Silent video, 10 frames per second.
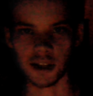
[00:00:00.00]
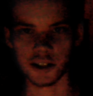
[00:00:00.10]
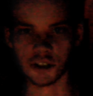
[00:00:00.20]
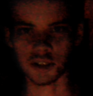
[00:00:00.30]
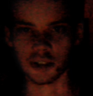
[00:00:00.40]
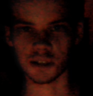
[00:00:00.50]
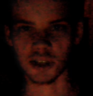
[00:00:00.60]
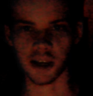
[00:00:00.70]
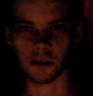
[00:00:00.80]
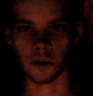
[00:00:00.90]
It just looks
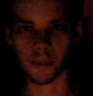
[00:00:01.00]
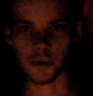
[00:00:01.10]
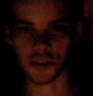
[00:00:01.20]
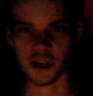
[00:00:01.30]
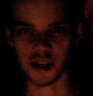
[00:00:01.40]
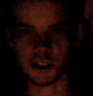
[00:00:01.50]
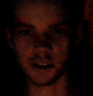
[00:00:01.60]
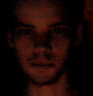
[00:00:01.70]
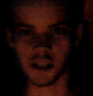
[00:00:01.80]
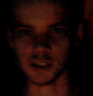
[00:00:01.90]
like a normal size.
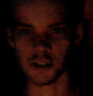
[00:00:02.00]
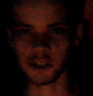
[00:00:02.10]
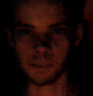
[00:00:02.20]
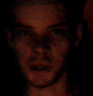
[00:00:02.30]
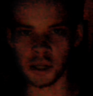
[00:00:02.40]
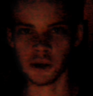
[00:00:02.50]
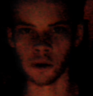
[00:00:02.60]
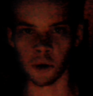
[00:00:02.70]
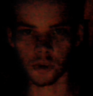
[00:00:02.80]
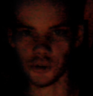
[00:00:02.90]
It could be a
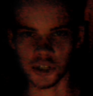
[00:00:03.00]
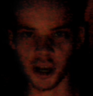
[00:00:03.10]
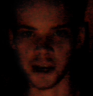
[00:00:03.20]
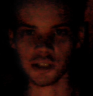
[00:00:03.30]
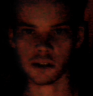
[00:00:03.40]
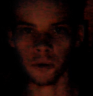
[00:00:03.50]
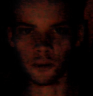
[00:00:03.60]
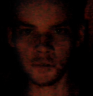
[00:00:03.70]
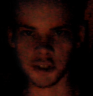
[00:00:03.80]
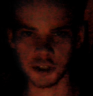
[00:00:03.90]
normal sized
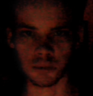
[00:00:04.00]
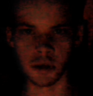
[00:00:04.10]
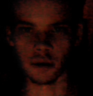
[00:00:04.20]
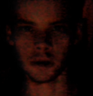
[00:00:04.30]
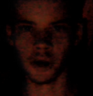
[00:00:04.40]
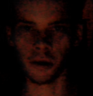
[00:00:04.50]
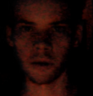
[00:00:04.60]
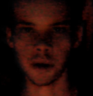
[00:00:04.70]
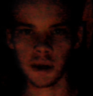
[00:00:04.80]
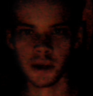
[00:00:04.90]
goldfish. We don't know.
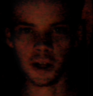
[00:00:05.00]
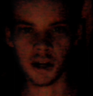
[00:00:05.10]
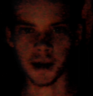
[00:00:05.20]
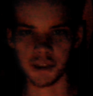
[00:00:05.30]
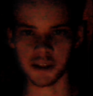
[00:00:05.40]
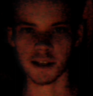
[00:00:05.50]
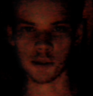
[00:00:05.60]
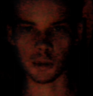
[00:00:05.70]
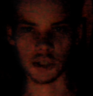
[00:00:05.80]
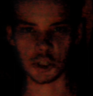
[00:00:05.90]
I think
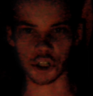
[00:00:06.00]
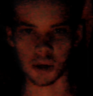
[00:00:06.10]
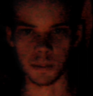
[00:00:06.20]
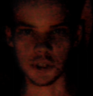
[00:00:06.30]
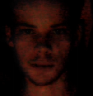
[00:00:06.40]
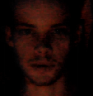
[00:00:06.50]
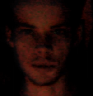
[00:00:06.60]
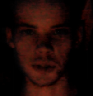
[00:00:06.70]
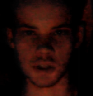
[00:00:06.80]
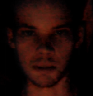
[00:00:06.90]
that's what the ship is
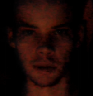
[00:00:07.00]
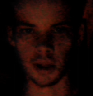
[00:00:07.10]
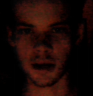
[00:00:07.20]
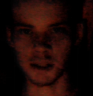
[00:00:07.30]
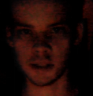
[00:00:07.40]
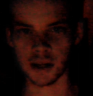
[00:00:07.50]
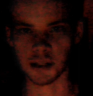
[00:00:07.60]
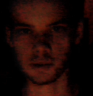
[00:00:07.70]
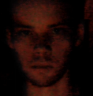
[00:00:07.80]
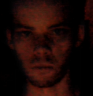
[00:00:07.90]
supposed to symbolize, that
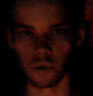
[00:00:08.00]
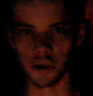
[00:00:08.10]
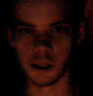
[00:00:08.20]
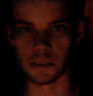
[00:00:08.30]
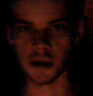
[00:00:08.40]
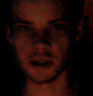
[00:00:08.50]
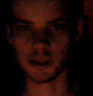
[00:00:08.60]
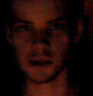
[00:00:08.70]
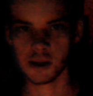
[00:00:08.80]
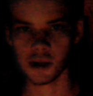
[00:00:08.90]
it's really
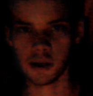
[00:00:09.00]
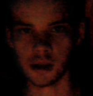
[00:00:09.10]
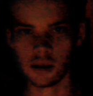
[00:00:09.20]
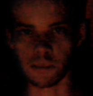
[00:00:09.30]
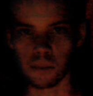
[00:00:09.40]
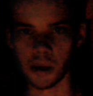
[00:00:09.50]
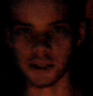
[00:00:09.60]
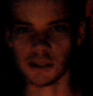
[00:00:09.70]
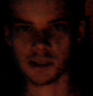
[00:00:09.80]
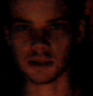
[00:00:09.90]
big.
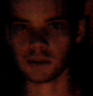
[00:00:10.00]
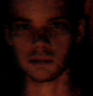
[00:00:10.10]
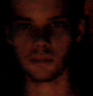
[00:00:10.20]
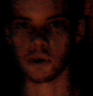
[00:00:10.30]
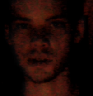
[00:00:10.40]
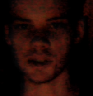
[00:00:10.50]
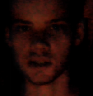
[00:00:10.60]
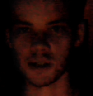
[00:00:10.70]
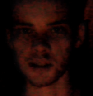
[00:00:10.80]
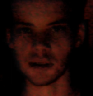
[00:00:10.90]
But once
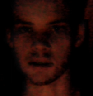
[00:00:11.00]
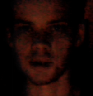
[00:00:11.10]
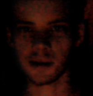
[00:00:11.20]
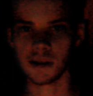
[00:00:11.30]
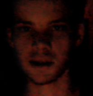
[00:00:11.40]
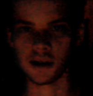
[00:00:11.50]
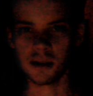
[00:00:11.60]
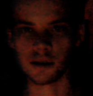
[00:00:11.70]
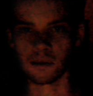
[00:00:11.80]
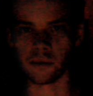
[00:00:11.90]
again,
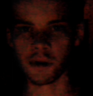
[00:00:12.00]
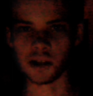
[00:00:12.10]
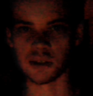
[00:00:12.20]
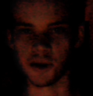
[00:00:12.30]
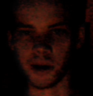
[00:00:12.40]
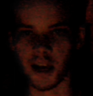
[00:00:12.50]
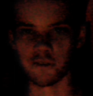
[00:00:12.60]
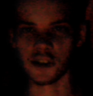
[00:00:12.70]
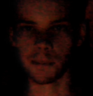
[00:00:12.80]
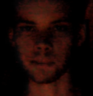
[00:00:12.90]
we don't
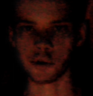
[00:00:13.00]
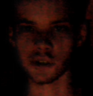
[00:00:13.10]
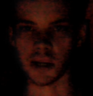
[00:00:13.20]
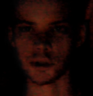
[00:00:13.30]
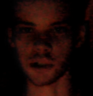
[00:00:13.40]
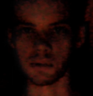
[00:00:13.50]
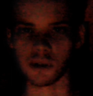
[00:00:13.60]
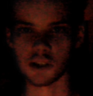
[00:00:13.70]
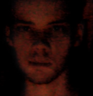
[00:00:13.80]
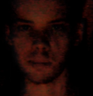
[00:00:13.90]
have depth perception
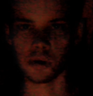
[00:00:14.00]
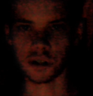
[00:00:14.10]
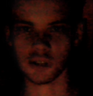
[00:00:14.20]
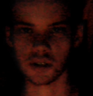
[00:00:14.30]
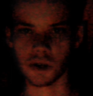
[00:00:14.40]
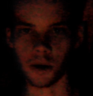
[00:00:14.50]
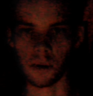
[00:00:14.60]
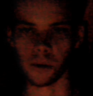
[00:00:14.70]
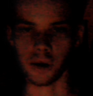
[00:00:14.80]
with this book, so